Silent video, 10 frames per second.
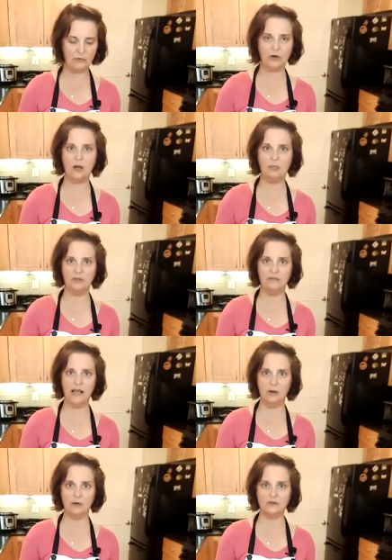for a couple of
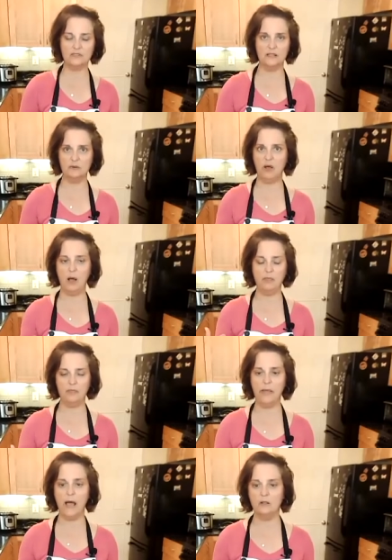hours and then pop
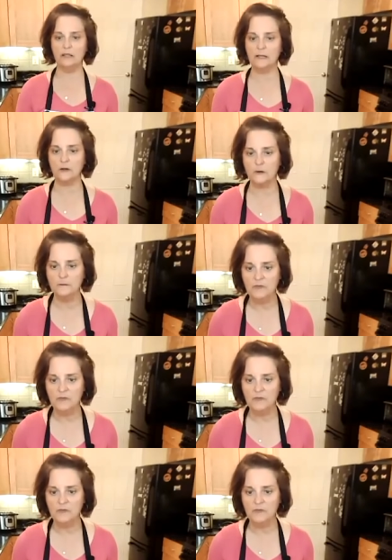them out later,